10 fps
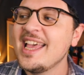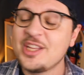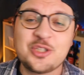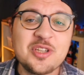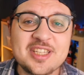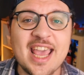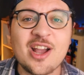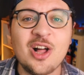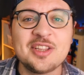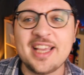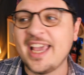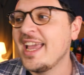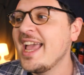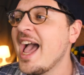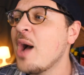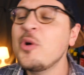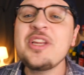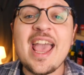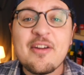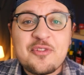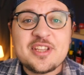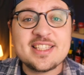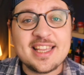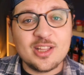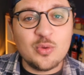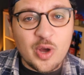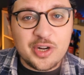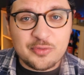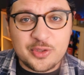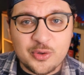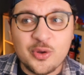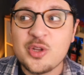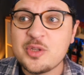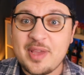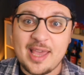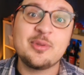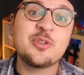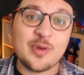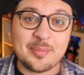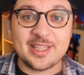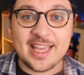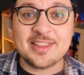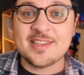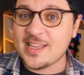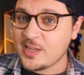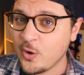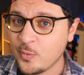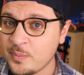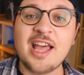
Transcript: It shouldn't take all day. I want every single one of you to be able to replicate this at home.